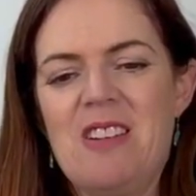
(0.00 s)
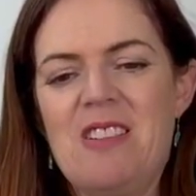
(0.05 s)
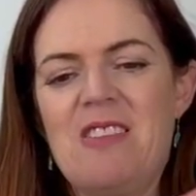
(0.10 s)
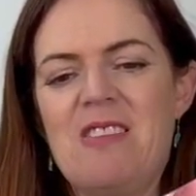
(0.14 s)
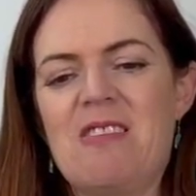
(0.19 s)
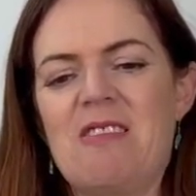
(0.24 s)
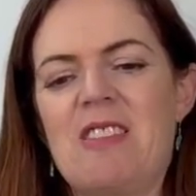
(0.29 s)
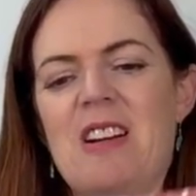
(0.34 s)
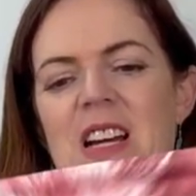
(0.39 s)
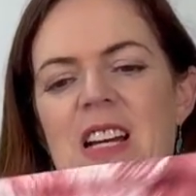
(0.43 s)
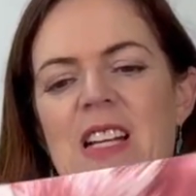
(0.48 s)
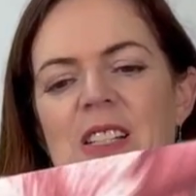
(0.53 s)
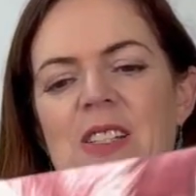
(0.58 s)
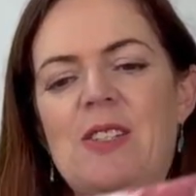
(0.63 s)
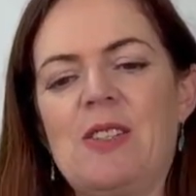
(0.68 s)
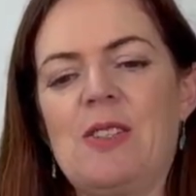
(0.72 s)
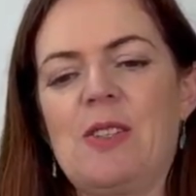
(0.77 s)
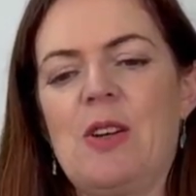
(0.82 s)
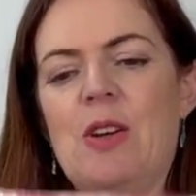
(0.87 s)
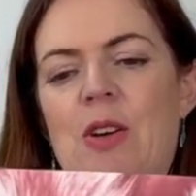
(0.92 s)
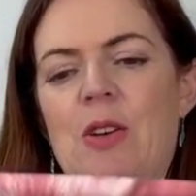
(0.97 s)
All right,
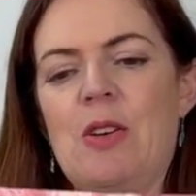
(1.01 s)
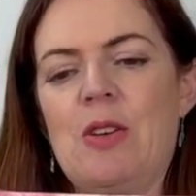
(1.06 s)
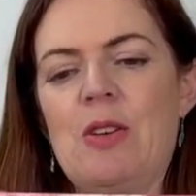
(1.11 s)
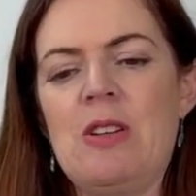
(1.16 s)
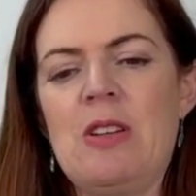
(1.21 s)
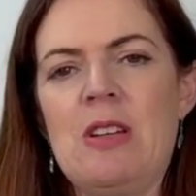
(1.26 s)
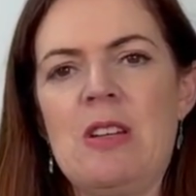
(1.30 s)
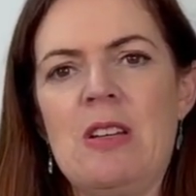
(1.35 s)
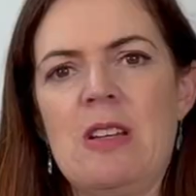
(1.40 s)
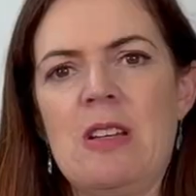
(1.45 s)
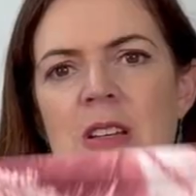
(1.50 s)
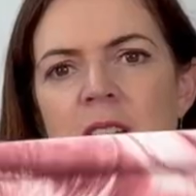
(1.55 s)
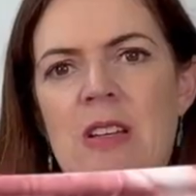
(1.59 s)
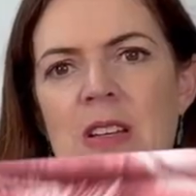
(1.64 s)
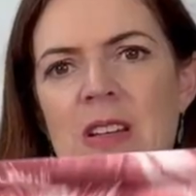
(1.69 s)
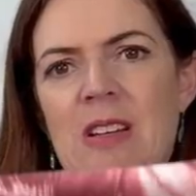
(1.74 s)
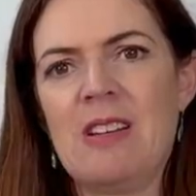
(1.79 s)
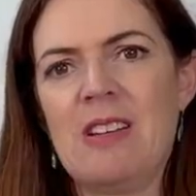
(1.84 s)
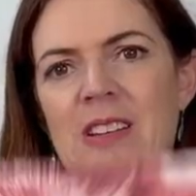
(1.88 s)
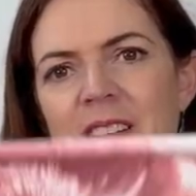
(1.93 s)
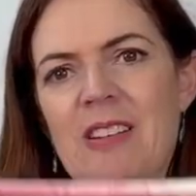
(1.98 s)
so
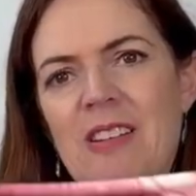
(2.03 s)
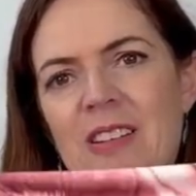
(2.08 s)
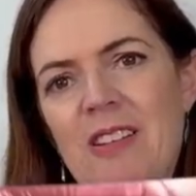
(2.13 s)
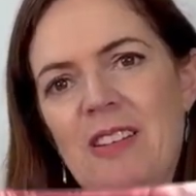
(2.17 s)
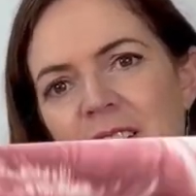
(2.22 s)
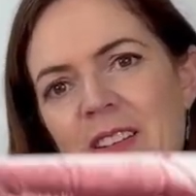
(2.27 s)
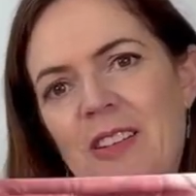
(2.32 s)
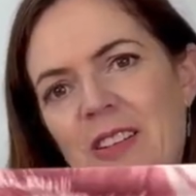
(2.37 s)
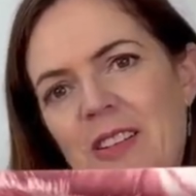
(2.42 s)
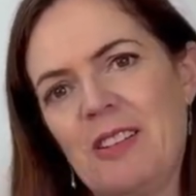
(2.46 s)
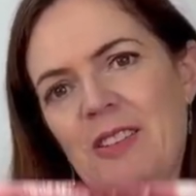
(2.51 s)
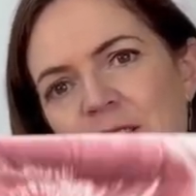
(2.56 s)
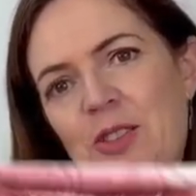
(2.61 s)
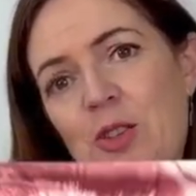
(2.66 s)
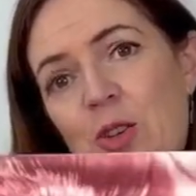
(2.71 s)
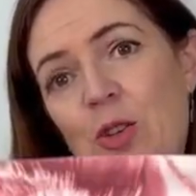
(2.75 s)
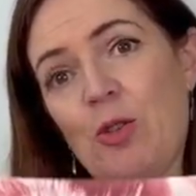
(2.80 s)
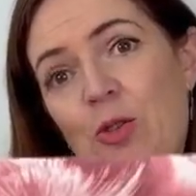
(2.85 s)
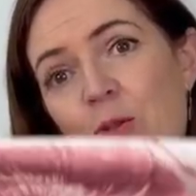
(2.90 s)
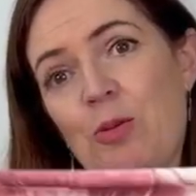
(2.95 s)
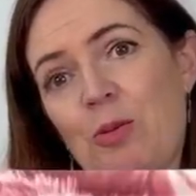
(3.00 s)
it's
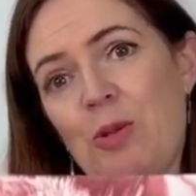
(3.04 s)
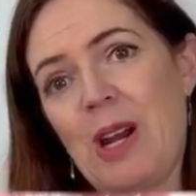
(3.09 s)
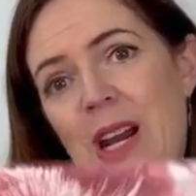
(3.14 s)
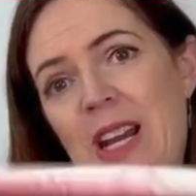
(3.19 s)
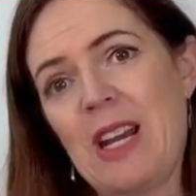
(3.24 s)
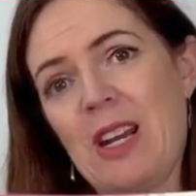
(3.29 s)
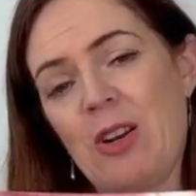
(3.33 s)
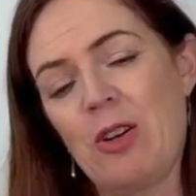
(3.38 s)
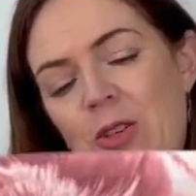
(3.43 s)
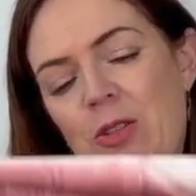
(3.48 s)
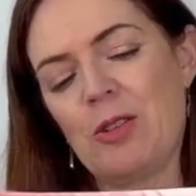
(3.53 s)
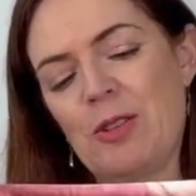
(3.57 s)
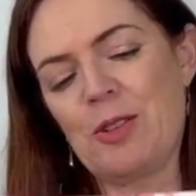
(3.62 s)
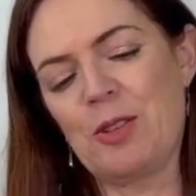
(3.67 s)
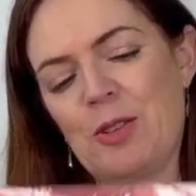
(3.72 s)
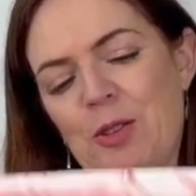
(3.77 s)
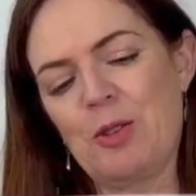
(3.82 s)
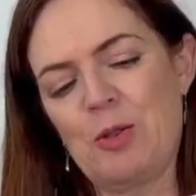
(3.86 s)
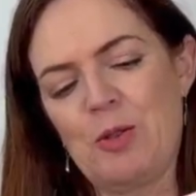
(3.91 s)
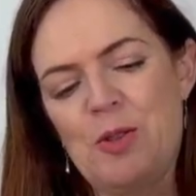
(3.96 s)
got great horizontal